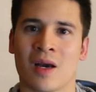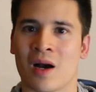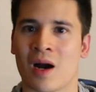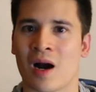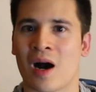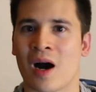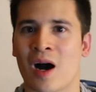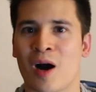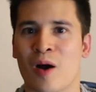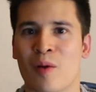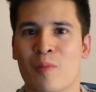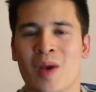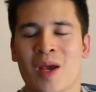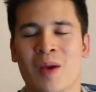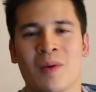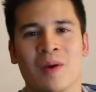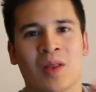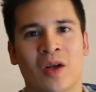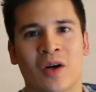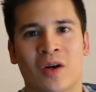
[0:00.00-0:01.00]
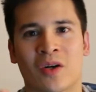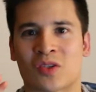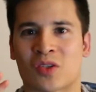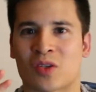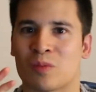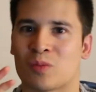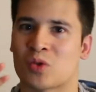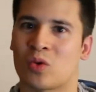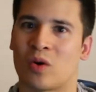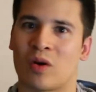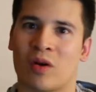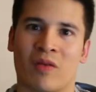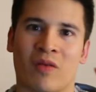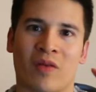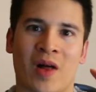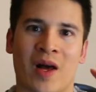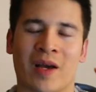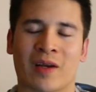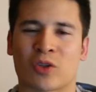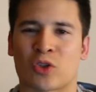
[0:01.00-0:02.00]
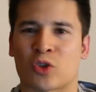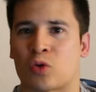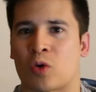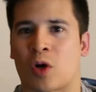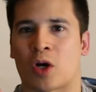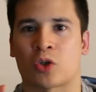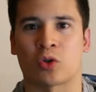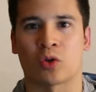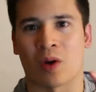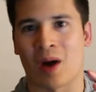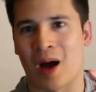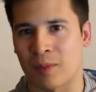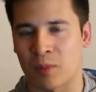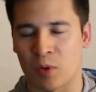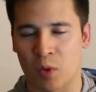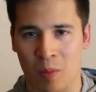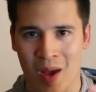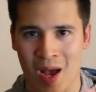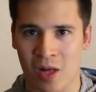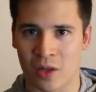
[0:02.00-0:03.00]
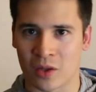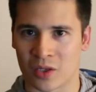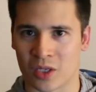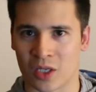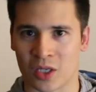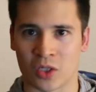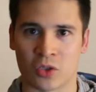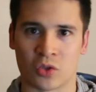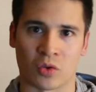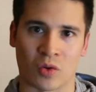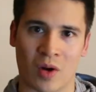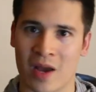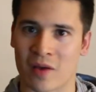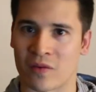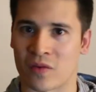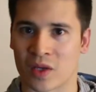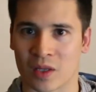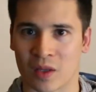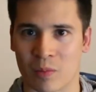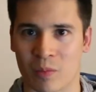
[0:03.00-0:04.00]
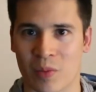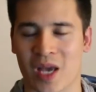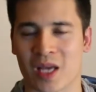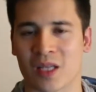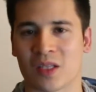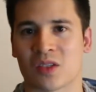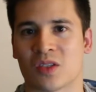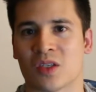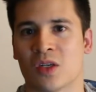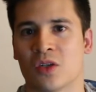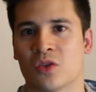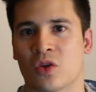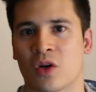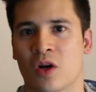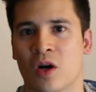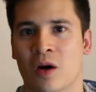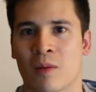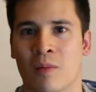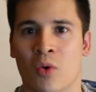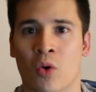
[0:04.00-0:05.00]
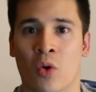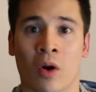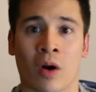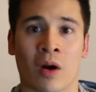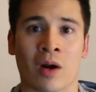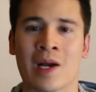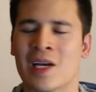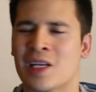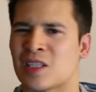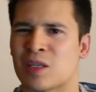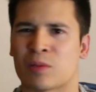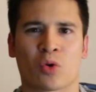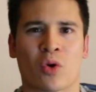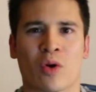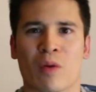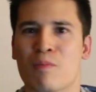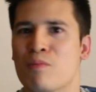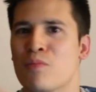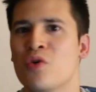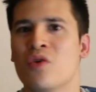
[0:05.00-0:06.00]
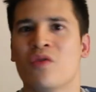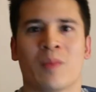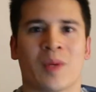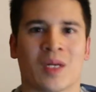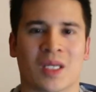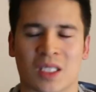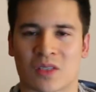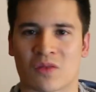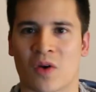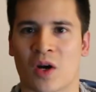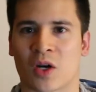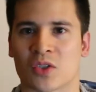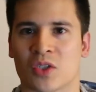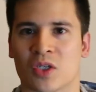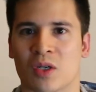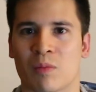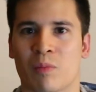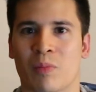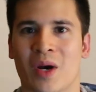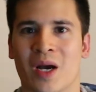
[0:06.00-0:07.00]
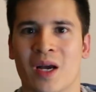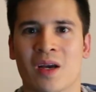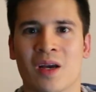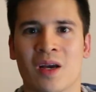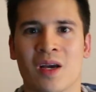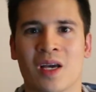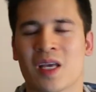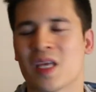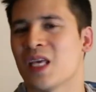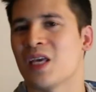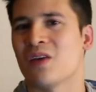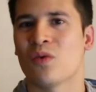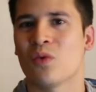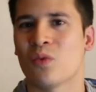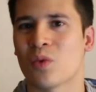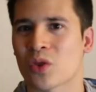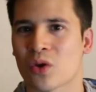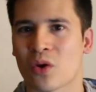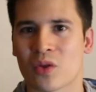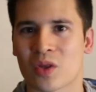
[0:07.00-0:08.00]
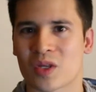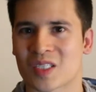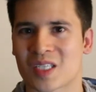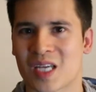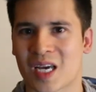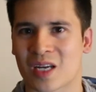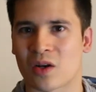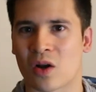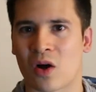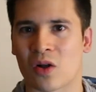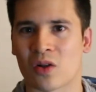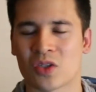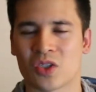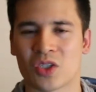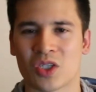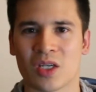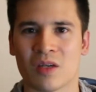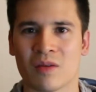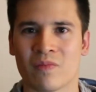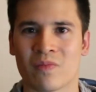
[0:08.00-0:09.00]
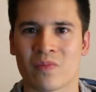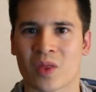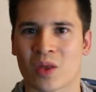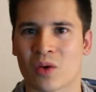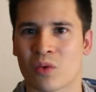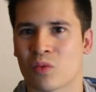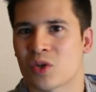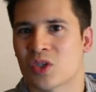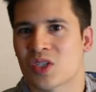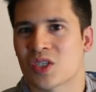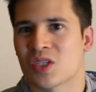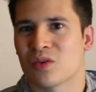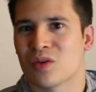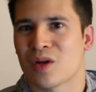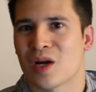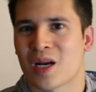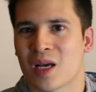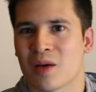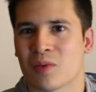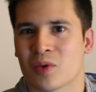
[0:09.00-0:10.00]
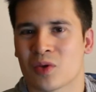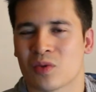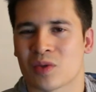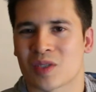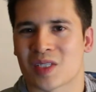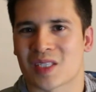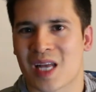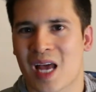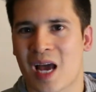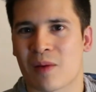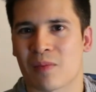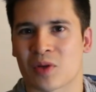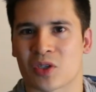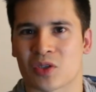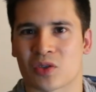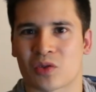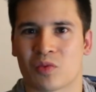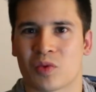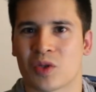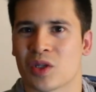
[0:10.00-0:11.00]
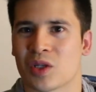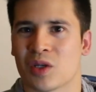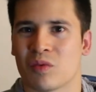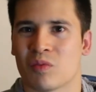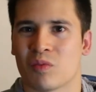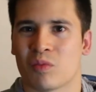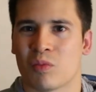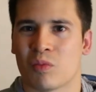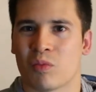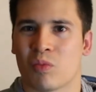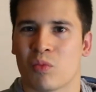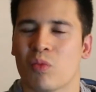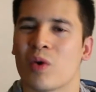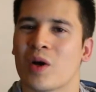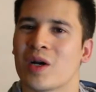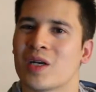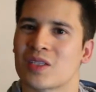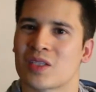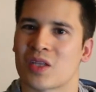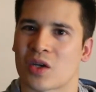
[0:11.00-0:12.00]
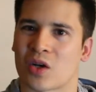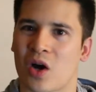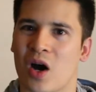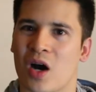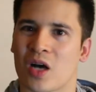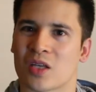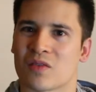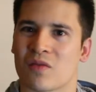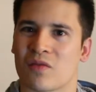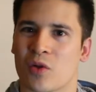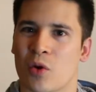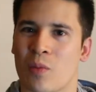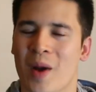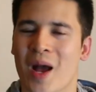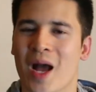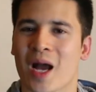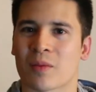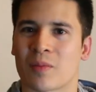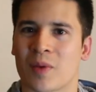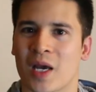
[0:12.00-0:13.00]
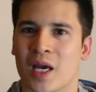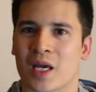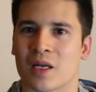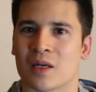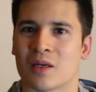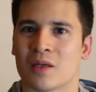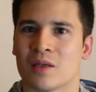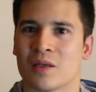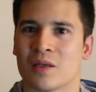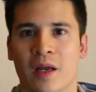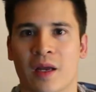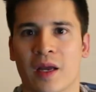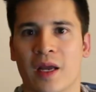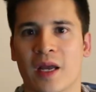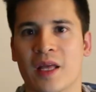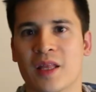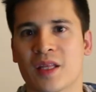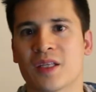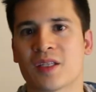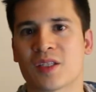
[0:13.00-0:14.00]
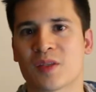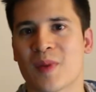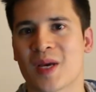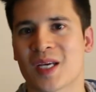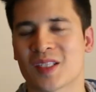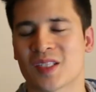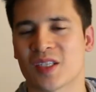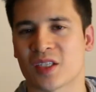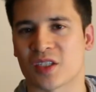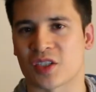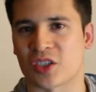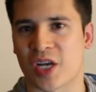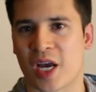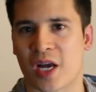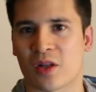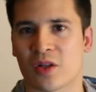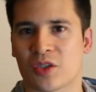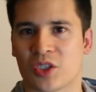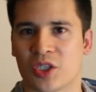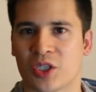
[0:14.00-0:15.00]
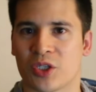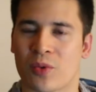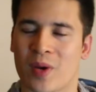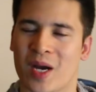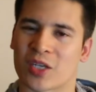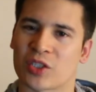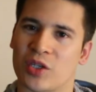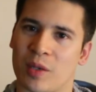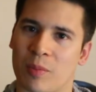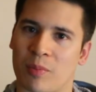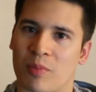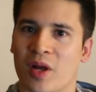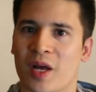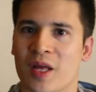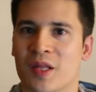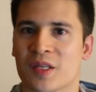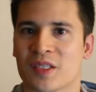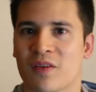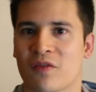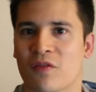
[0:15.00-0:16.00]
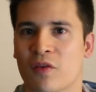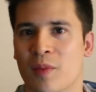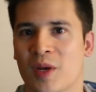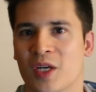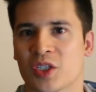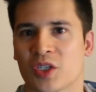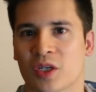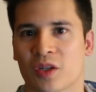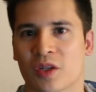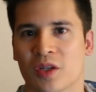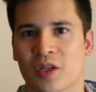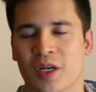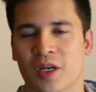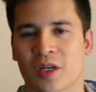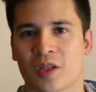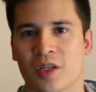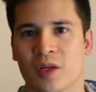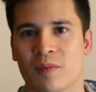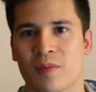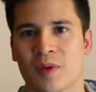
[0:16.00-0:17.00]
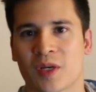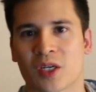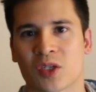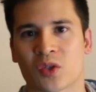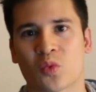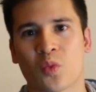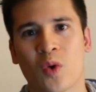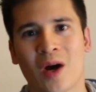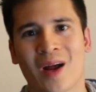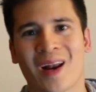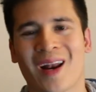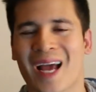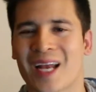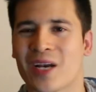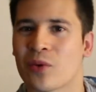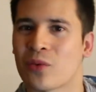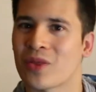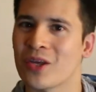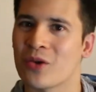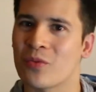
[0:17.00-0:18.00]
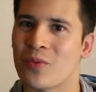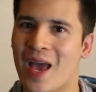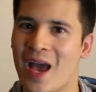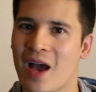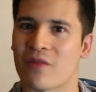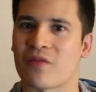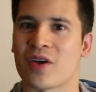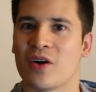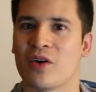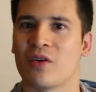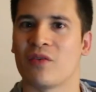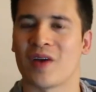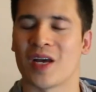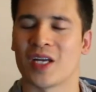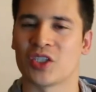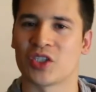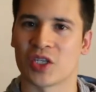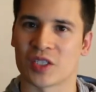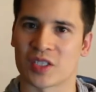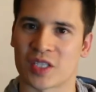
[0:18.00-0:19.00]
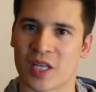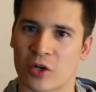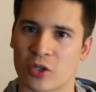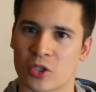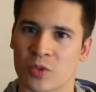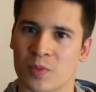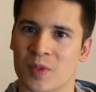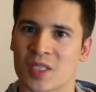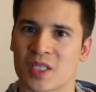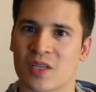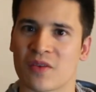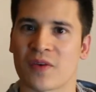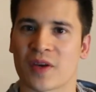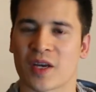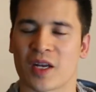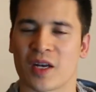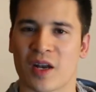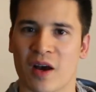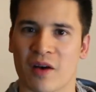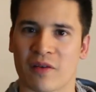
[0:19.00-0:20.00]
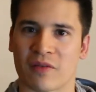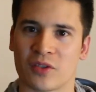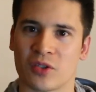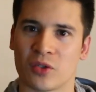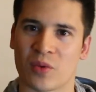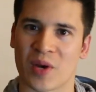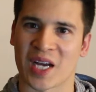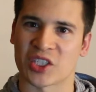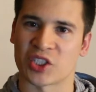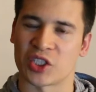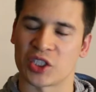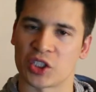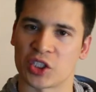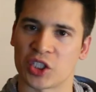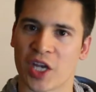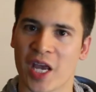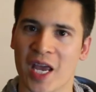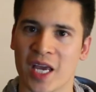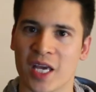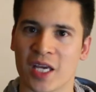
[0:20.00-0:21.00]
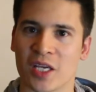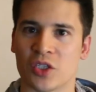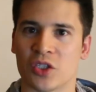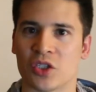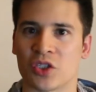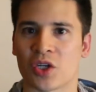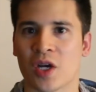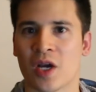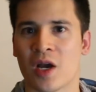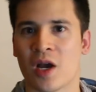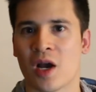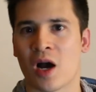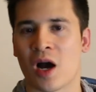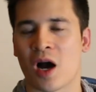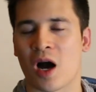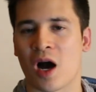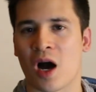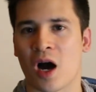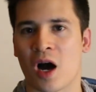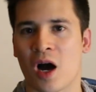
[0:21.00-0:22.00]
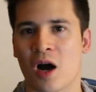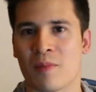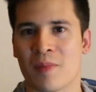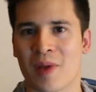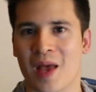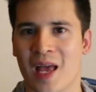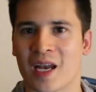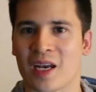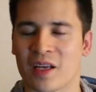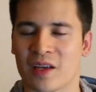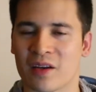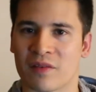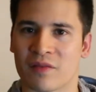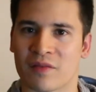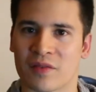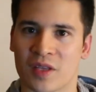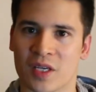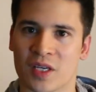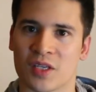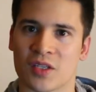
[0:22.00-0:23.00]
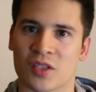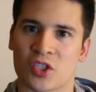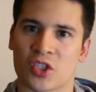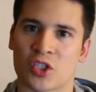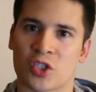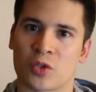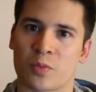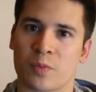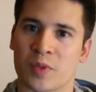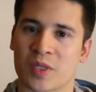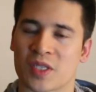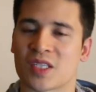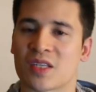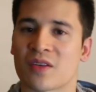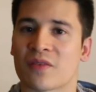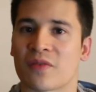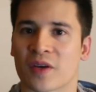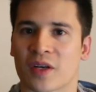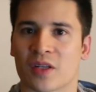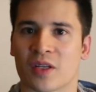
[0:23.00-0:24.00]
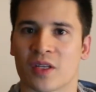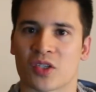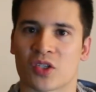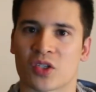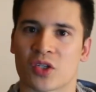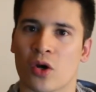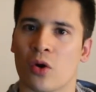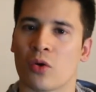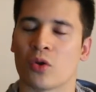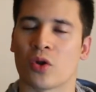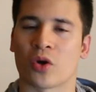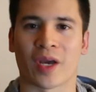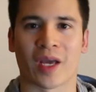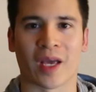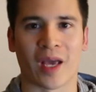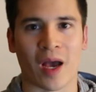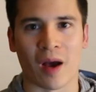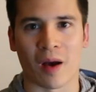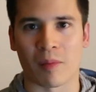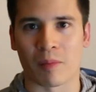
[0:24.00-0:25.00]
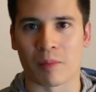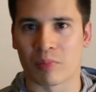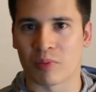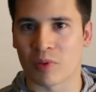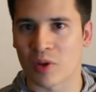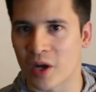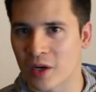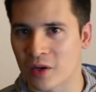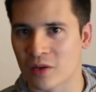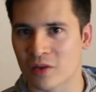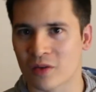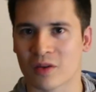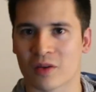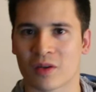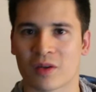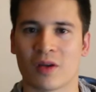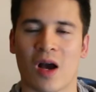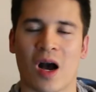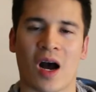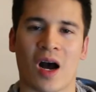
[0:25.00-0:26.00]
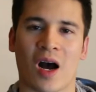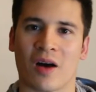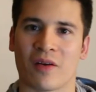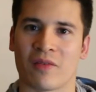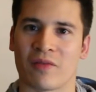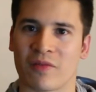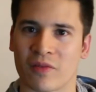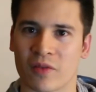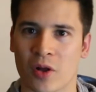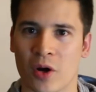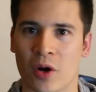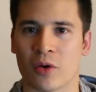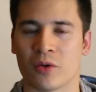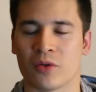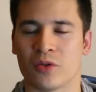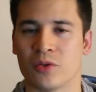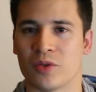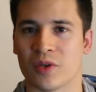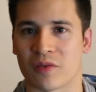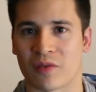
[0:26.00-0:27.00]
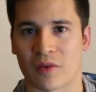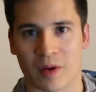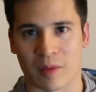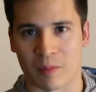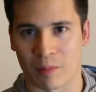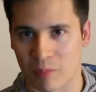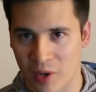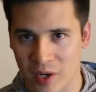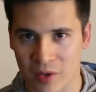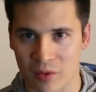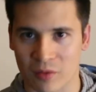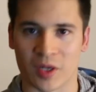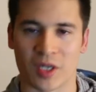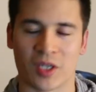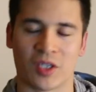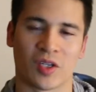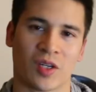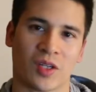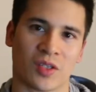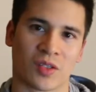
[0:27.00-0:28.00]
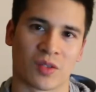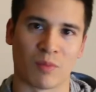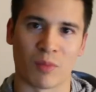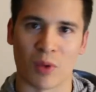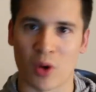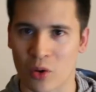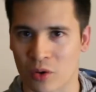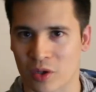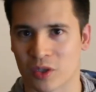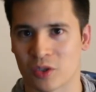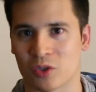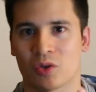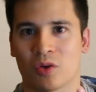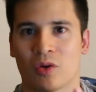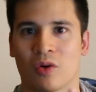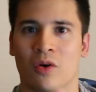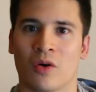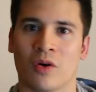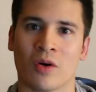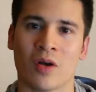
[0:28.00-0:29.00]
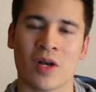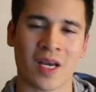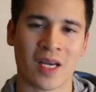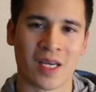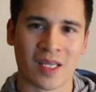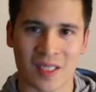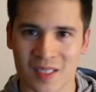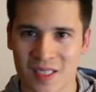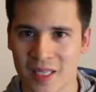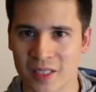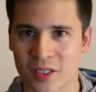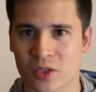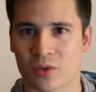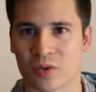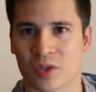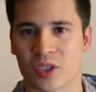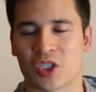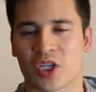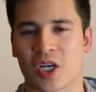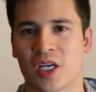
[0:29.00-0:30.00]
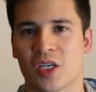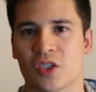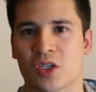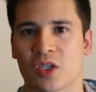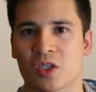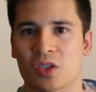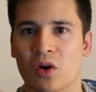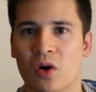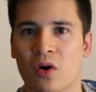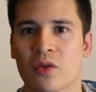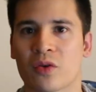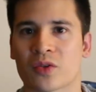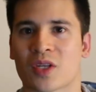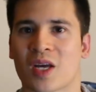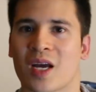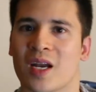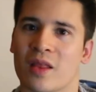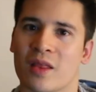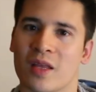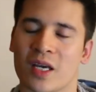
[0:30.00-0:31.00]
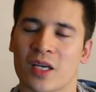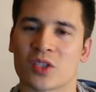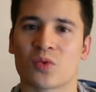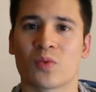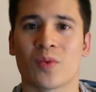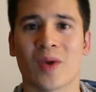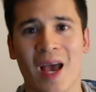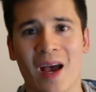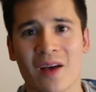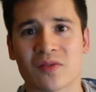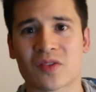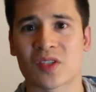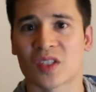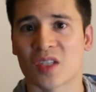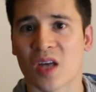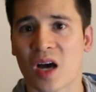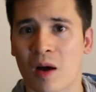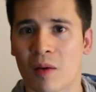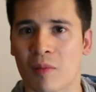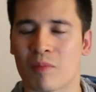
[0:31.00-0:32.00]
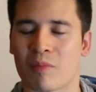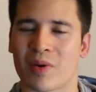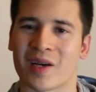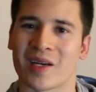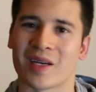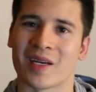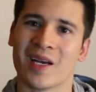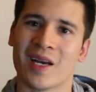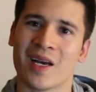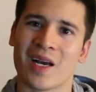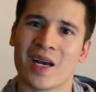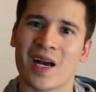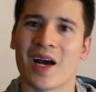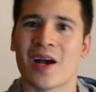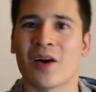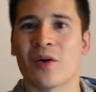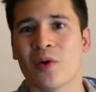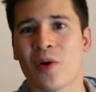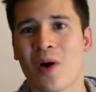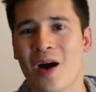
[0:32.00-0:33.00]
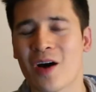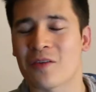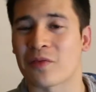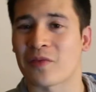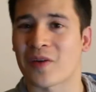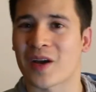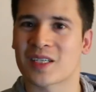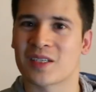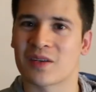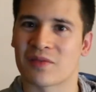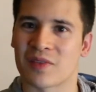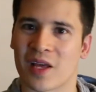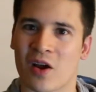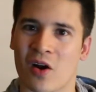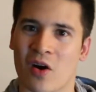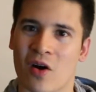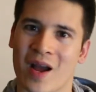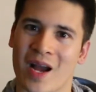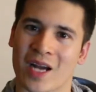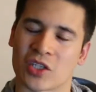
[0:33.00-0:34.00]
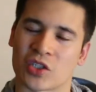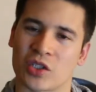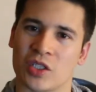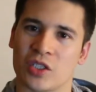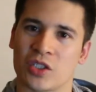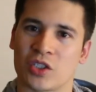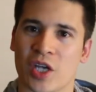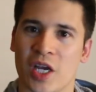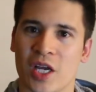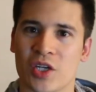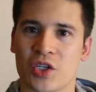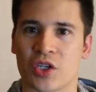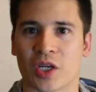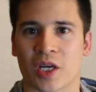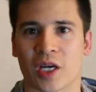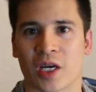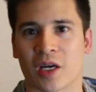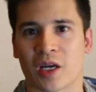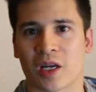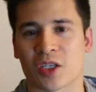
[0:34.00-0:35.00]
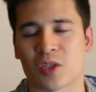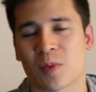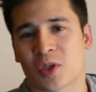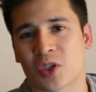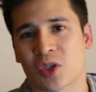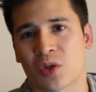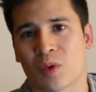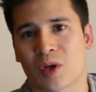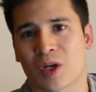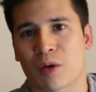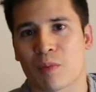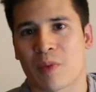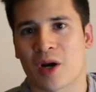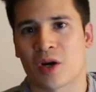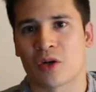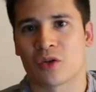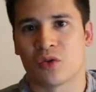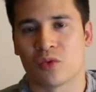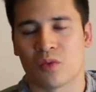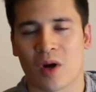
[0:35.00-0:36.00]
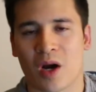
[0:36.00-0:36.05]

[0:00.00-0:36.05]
Uh, maybe there's some sort of like structural abnormality driving the pain syndrome, or some sort of movement dysfunction. But even with all this technology, we're still not able to establish really what is the cause of low back pain. And this makes it challenging to actually apply this information clinically, because one, I don't think we have interventions that are specific enough to actually change um, any of these specifically. So looking at blood uh, flow to different brain regions, motor control, sensory changes, all those kind of things. We have some, but I don't know how effective they are actually changing it, especially when compared to